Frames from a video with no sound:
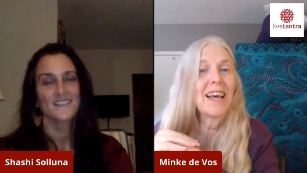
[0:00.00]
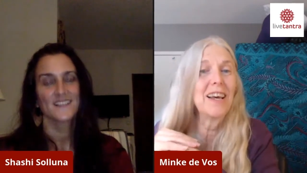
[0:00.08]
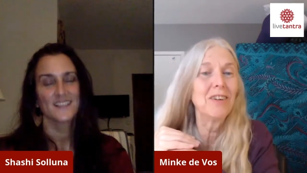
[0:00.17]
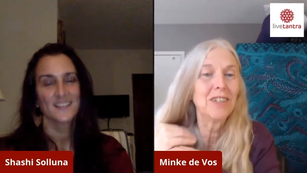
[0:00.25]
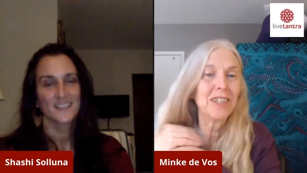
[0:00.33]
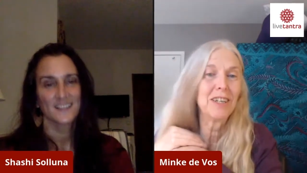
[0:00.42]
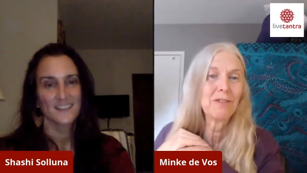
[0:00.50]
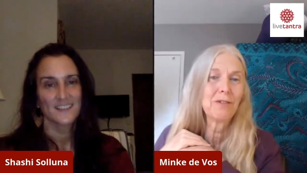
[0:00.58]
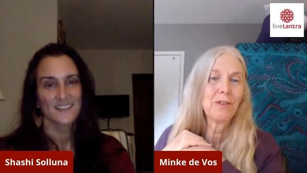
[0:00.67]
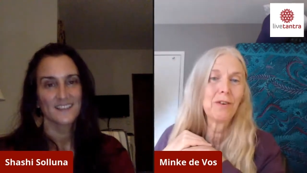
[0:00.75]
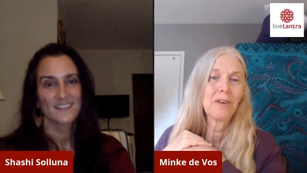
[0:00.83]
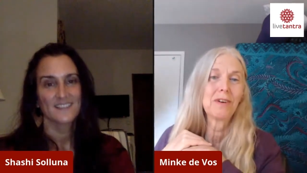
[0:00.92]
Speaker 1: energy
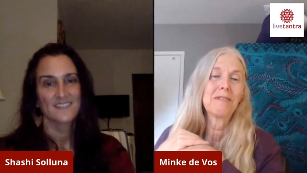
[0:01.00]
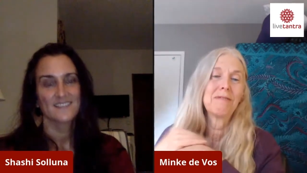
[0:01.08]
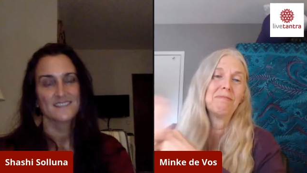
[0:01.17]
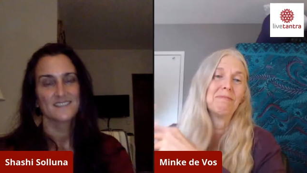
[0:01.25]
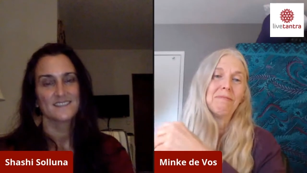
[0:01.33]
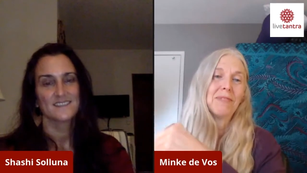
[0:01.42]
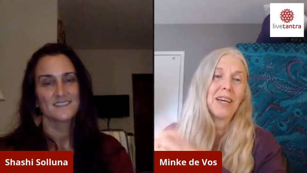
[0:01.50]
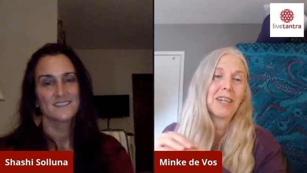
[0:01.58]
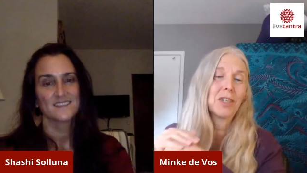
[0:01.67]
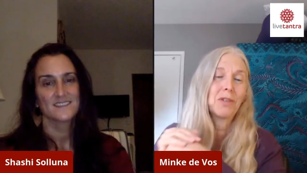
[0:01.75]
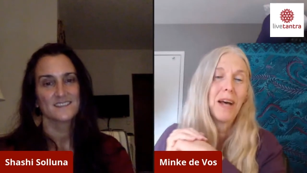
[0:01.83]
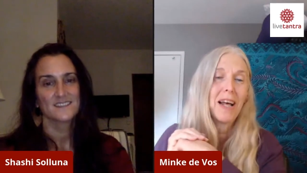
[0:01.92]
for
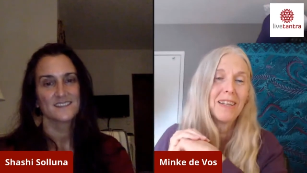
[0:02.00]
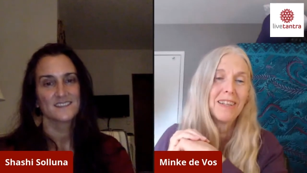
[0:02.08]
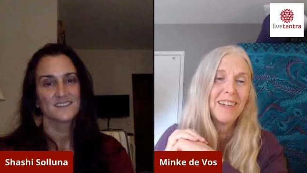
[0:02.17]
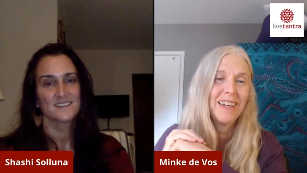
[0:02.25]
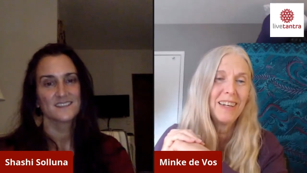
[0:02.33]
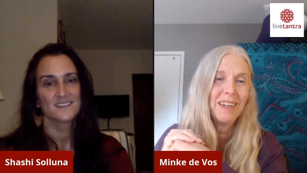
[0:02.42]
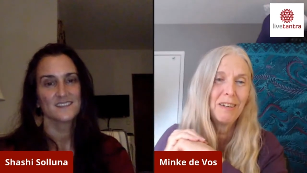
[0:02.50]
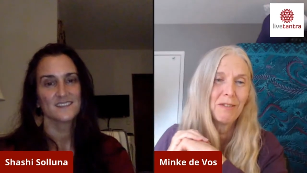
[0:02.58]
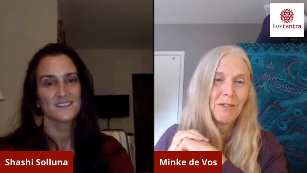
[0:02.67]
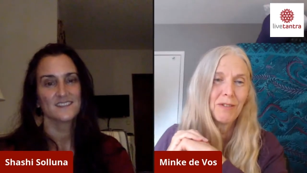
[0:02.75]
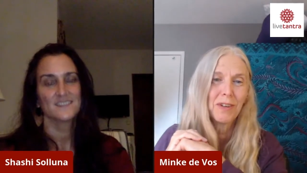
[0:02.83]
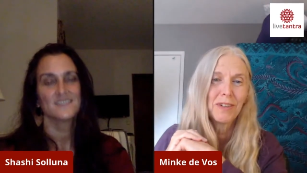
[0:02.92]
sexuality,
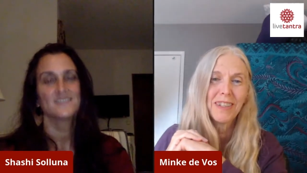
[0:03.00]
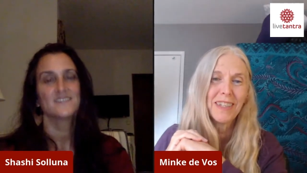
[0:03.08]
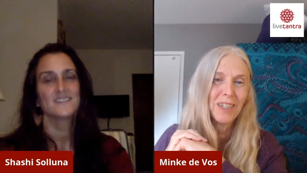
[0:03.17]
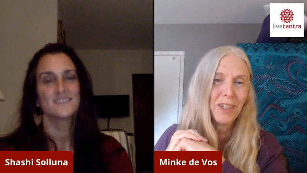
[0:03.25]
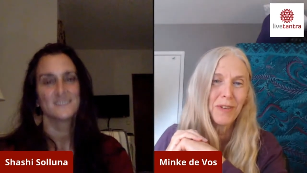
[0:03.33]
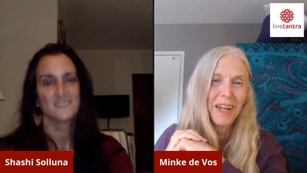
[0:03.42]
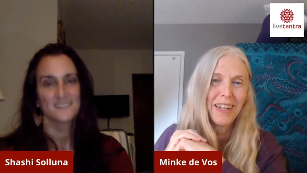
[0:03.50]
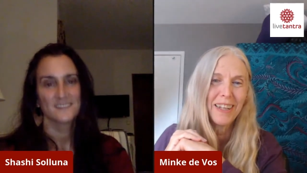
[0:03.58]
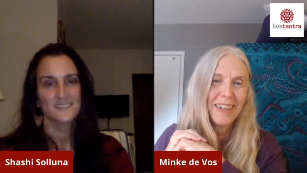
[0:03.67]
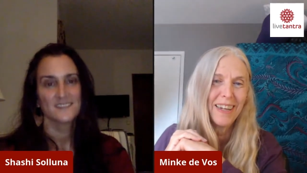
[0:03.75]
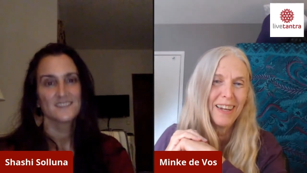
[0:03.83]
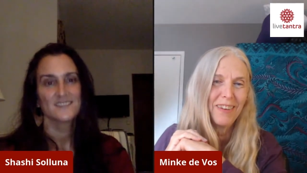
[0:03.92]
for
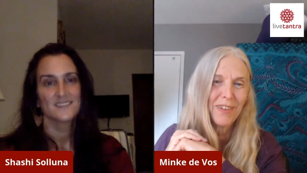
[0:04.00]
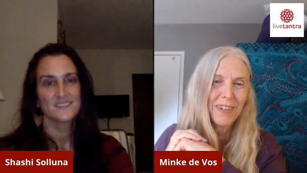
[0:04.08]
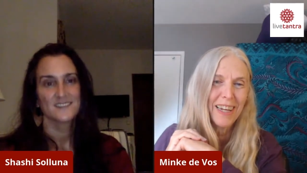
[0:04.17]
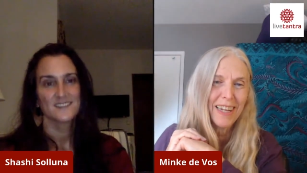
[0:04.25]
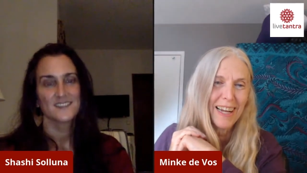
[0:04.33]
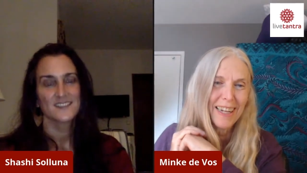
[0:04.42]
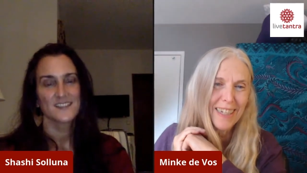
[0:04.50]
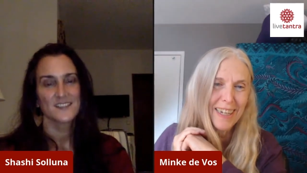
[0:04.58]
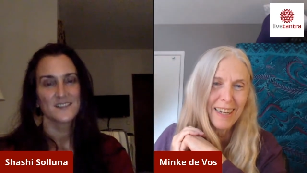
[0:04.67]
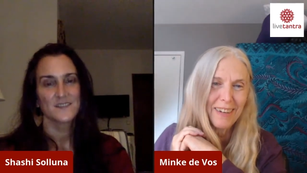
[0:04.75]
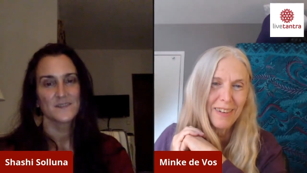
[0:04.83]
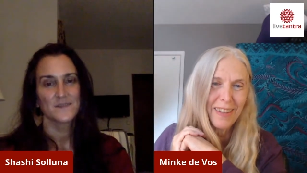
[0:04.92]
sensuality, for
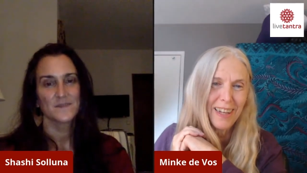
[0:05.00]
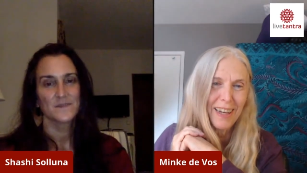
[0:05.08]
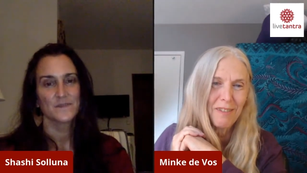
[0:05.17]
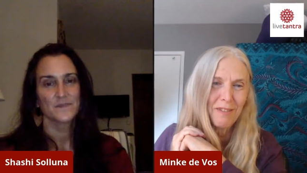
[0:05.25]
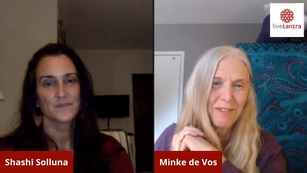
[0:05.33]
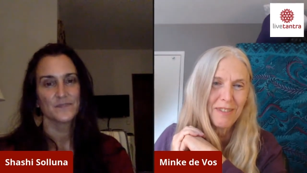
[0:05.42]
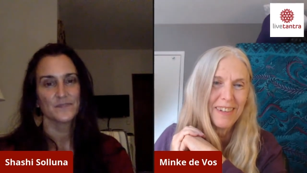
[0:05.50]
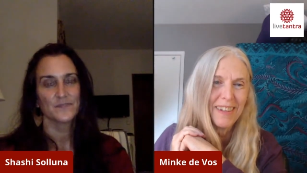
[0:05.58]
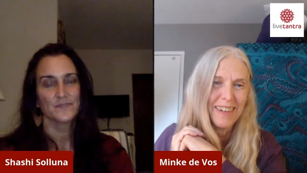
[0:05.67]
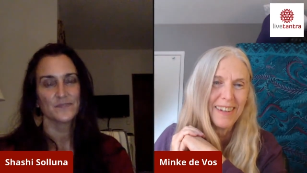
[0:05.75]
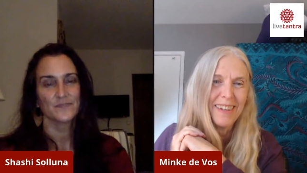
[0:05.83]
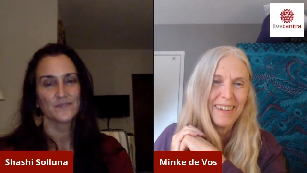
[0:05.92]
connecting with love.
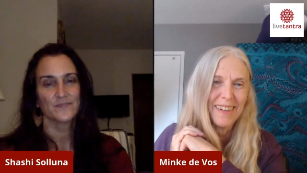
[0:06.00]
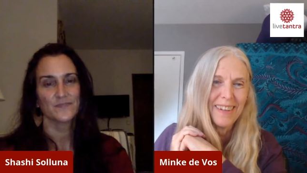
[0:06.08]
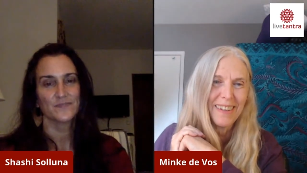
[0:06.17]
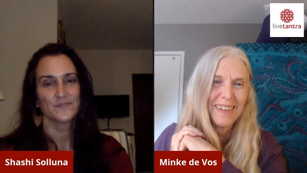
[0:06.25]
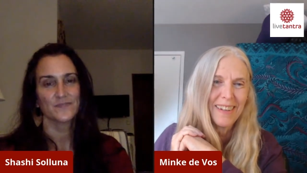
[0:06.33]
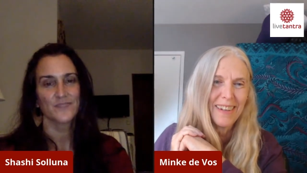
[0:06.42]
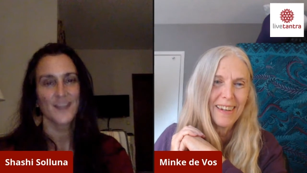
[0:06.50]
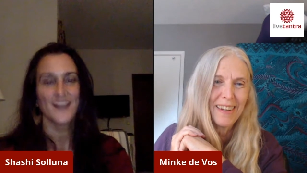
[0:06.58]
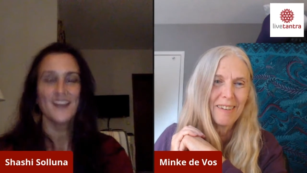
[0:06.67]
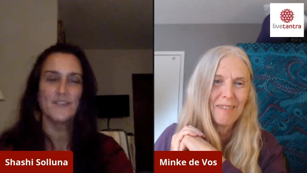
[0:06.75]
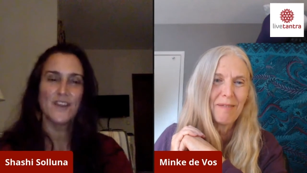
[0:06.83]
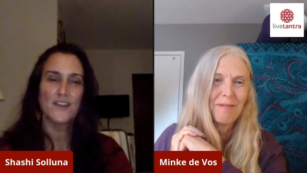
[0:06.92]
Speaker 2: Mm-hmm.
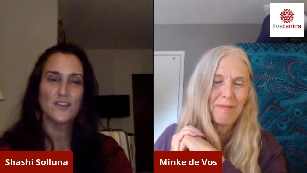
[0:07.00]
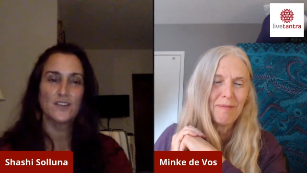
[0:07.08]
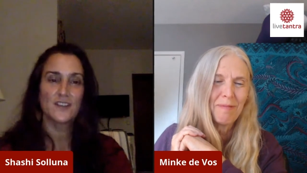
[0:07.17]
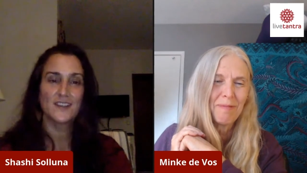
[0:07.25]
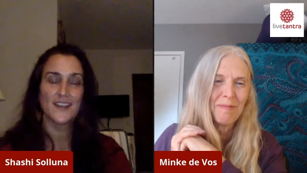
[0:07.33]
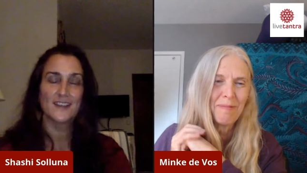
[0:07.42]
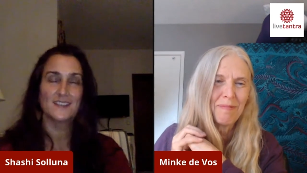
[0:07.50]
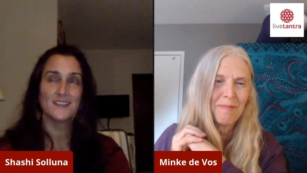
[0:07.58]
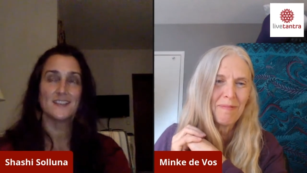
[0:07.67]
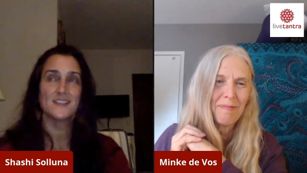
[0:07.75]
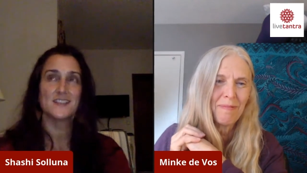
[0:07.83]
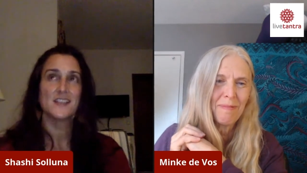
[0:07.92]
I love how you connect
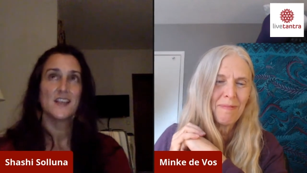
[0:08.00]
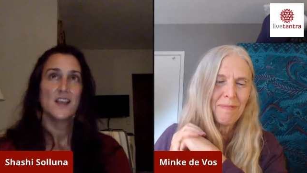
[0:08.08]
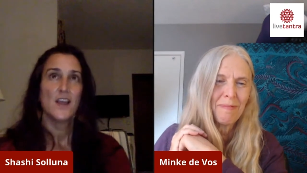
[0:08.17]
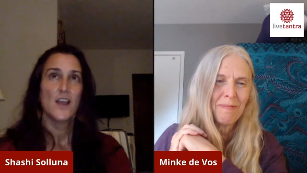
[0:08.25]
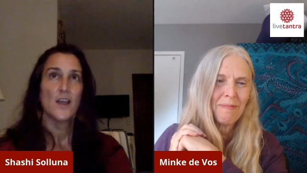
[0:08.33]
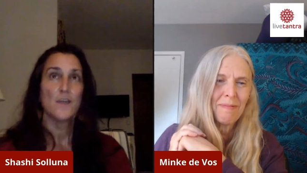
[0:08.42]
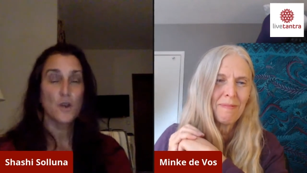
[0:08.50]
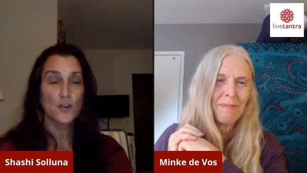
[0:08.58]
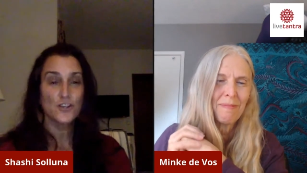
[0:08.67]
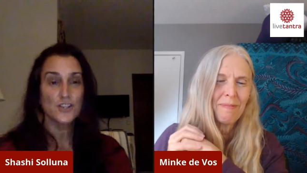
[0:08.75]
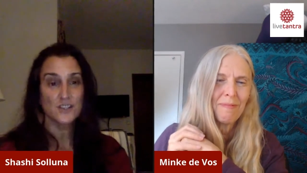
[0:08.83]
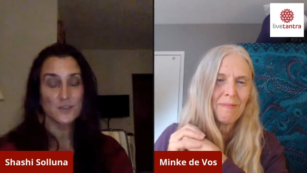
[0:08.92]
these
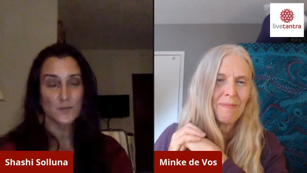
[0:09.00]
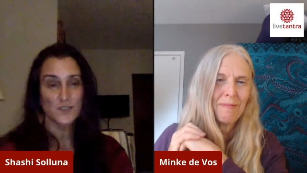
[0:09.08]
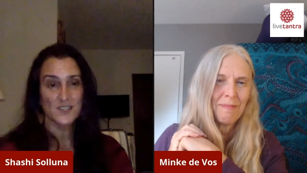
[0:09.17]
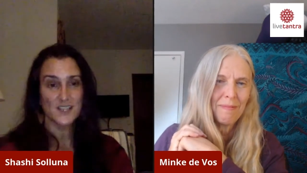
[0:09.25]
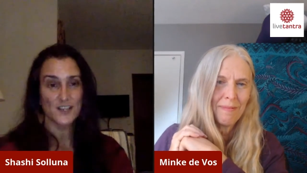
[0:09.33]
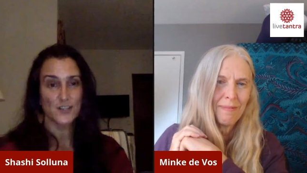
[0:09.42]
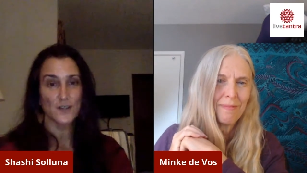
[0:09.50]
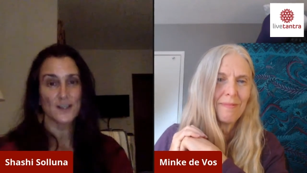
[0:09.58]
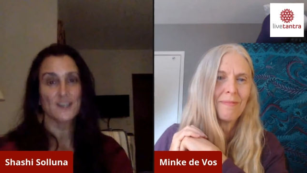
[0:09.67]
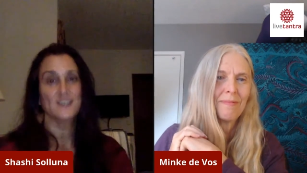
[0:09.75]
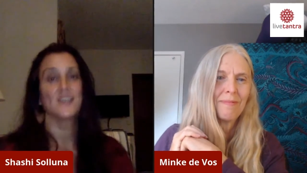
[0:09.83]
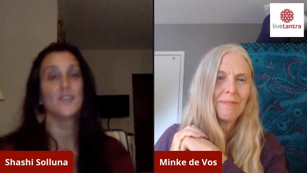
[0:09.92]
emotions with
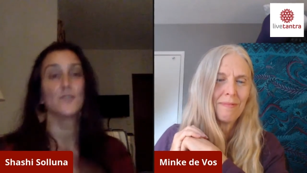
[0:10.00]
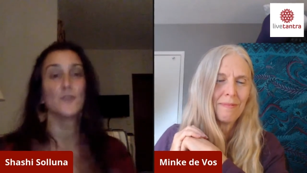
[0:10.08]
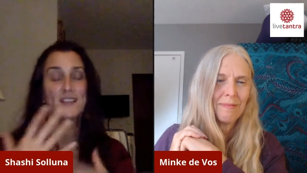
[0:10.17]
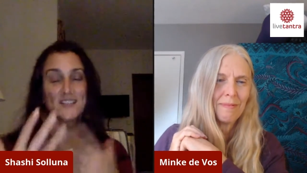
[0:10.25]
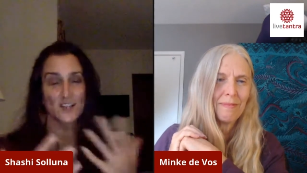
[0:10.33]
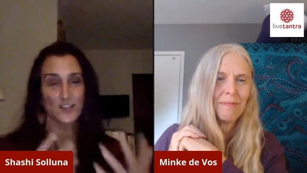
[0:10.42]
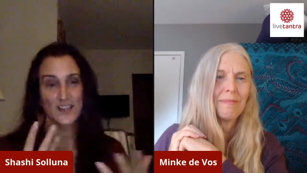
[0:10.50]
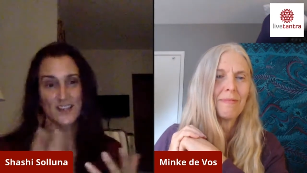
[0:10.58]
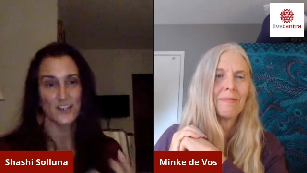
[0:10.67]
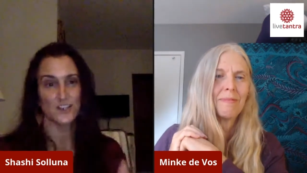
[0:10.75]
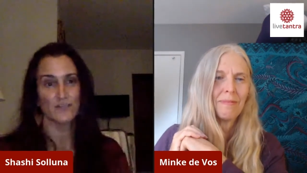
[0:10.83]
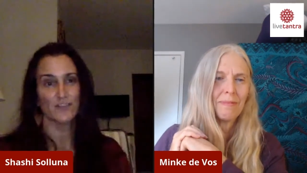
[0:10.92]
sexuality and the way sexual
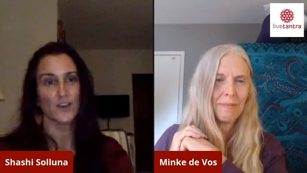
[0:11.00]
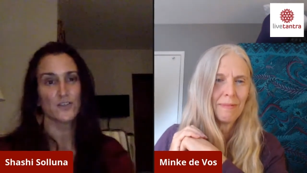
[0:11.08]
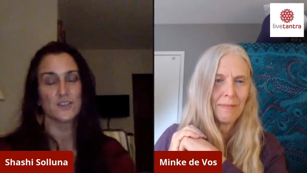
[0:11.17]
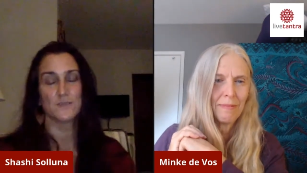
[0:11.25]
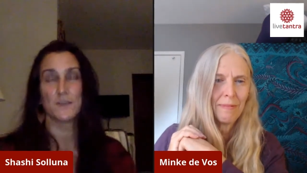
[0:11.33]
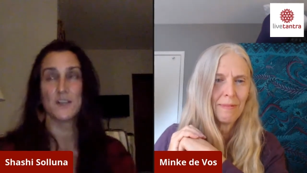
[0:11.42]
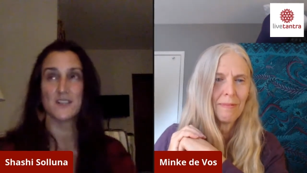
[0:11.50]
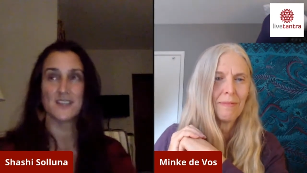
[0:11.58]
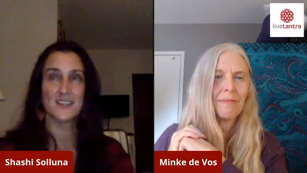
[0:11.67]
energy flows because I